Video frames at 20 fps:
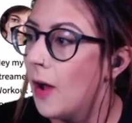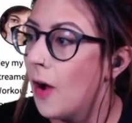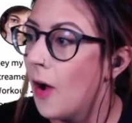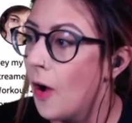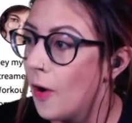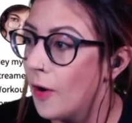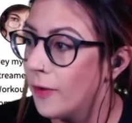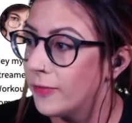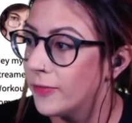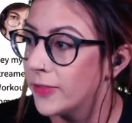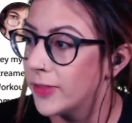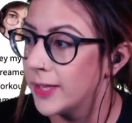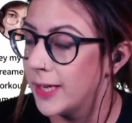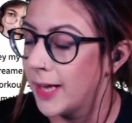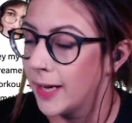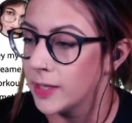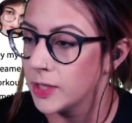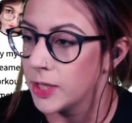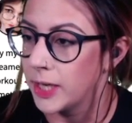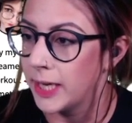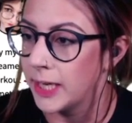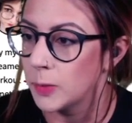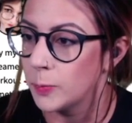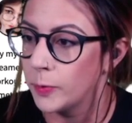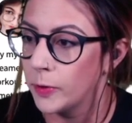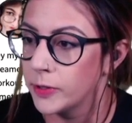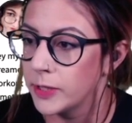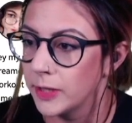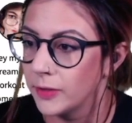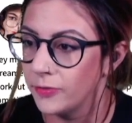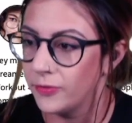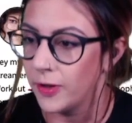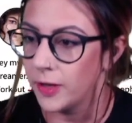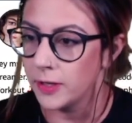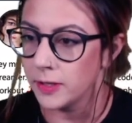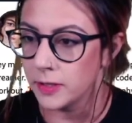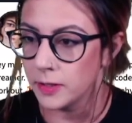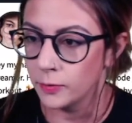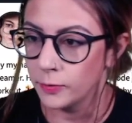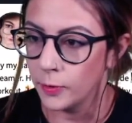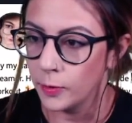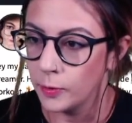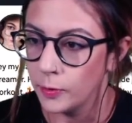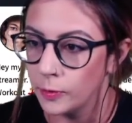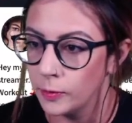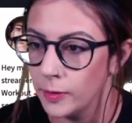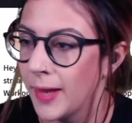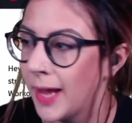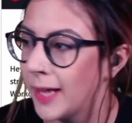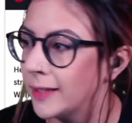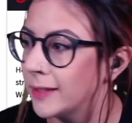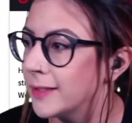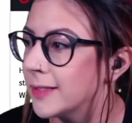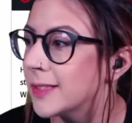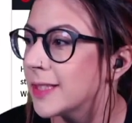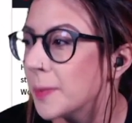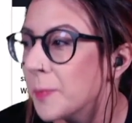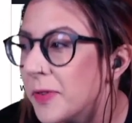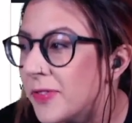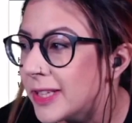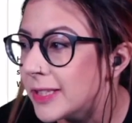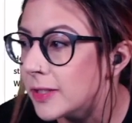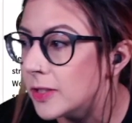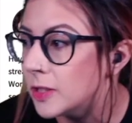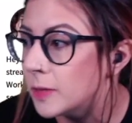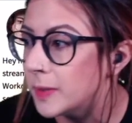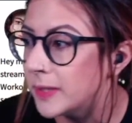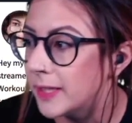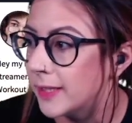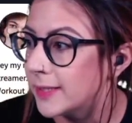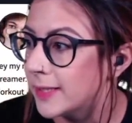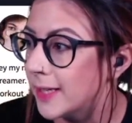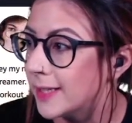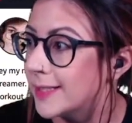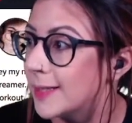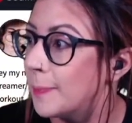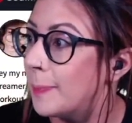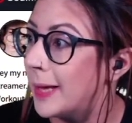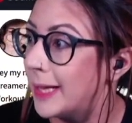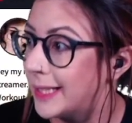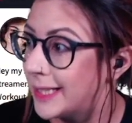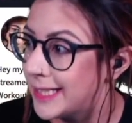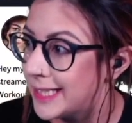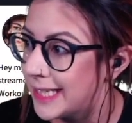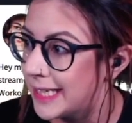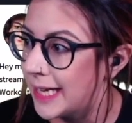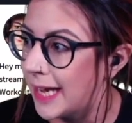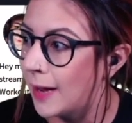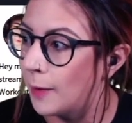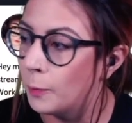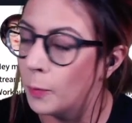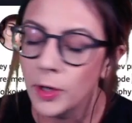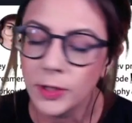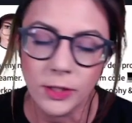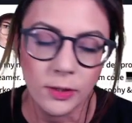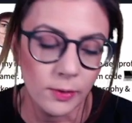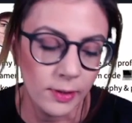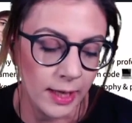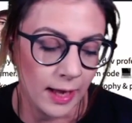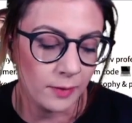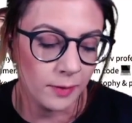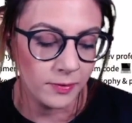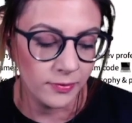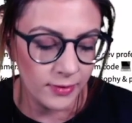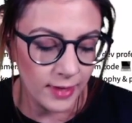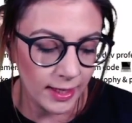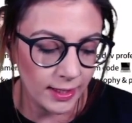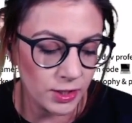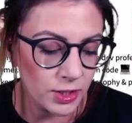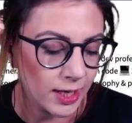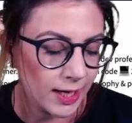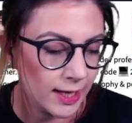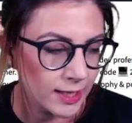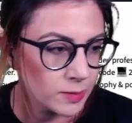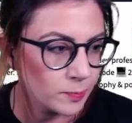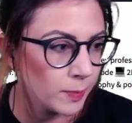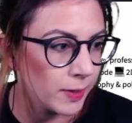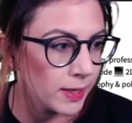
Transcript: of the Next.js project first of all, and some of it is to do with accessibility and what you get with Next.js by